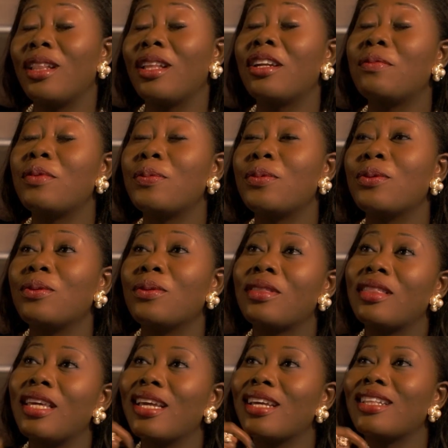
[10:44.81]
a lot of people
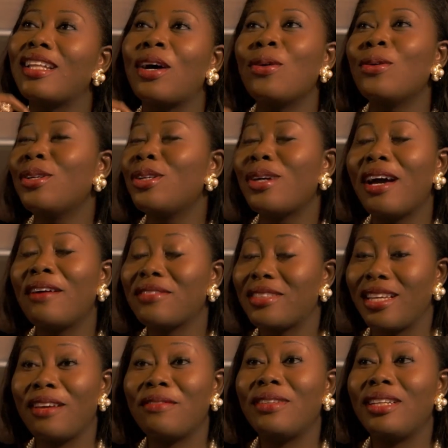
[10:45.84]
think that, oh, you have
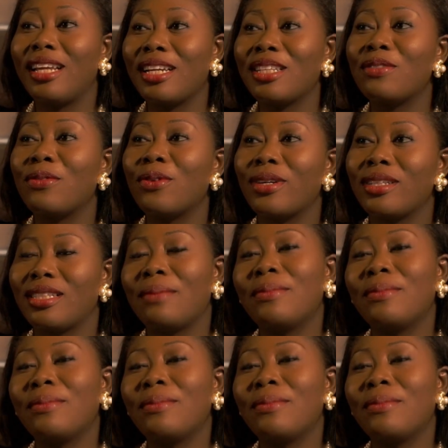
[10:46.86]
to have a nice voice.